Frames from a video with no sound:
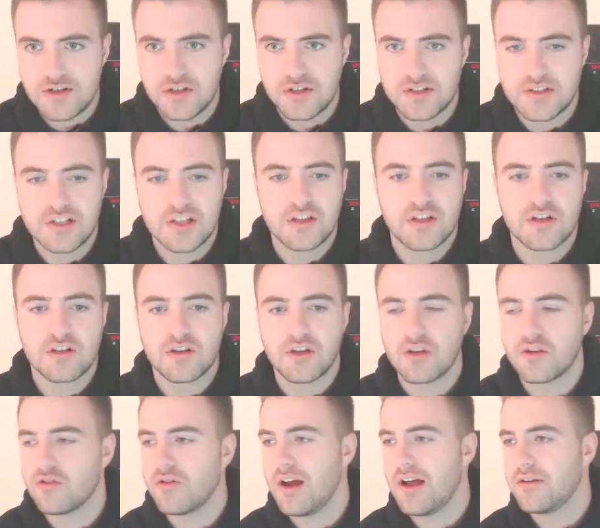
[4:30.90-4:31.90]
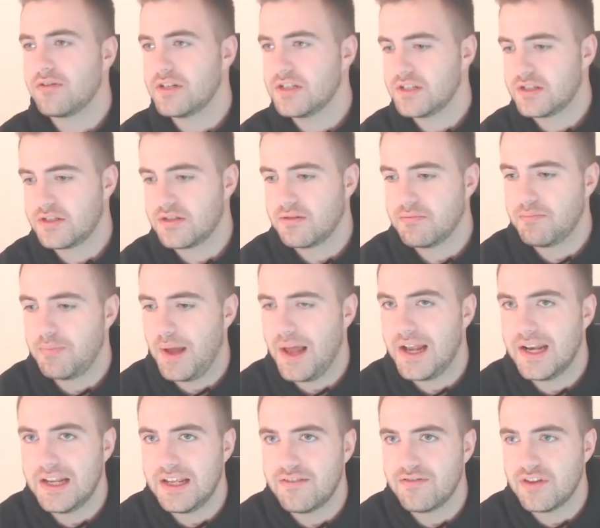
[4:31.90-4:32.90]
can see, the crowd is
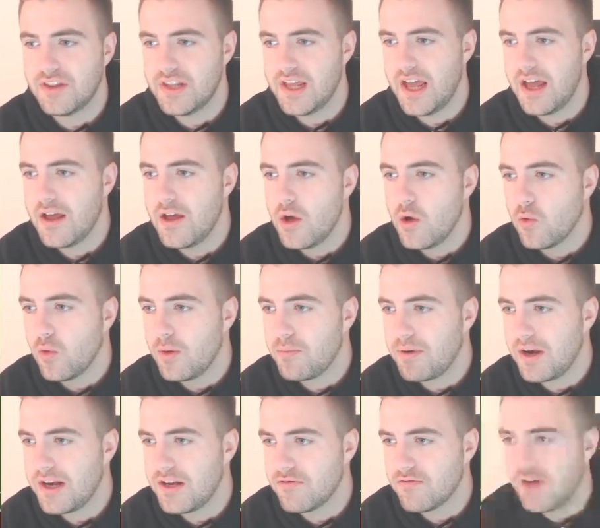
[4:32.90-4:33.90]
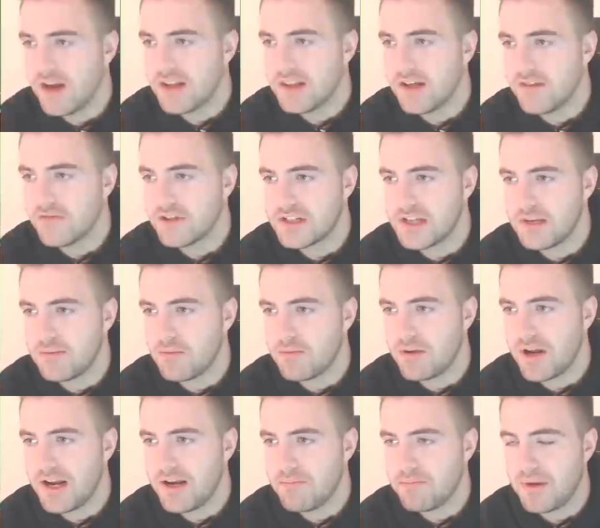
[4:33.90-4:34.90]
barely even there. We're playing in red. The other team are
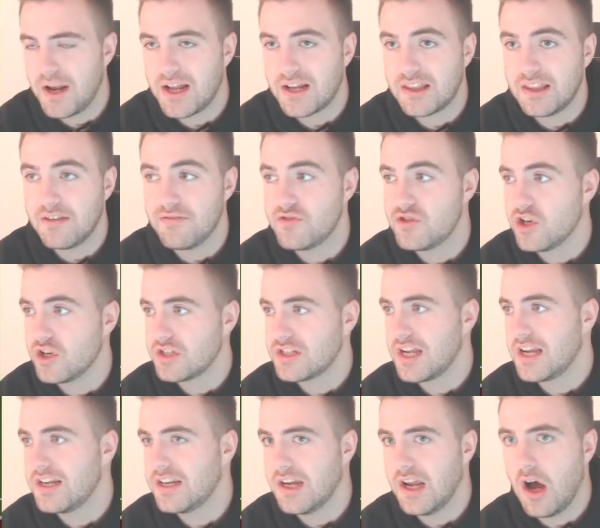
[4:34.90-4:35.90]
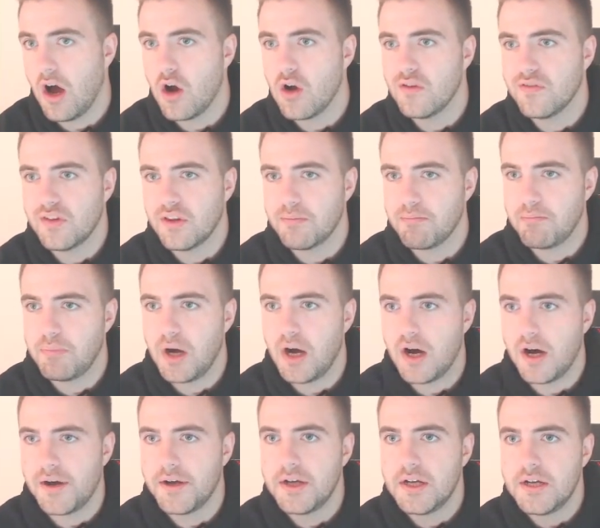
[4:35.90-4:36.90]
playing in black, and they've just headed it over the
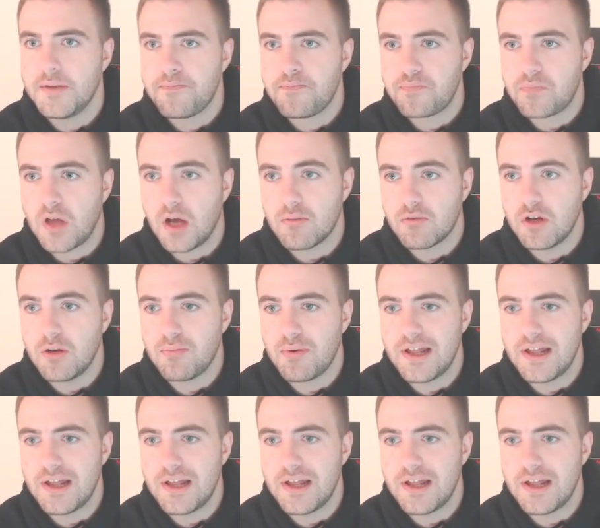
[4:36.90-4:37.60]
bar. I'm going to play